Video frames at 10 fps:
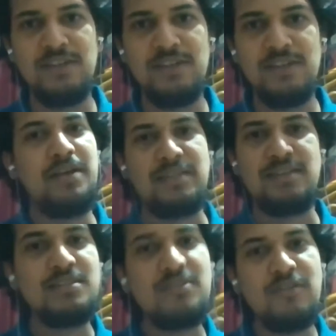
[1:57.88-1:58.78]

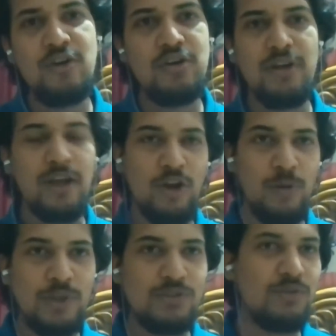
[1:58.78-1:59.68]
extensively good in
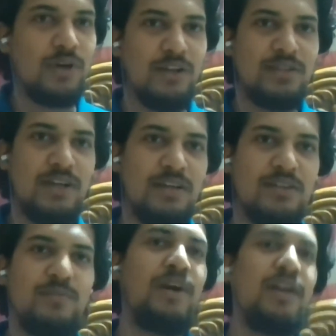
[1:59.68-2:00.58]
economics to understand this part.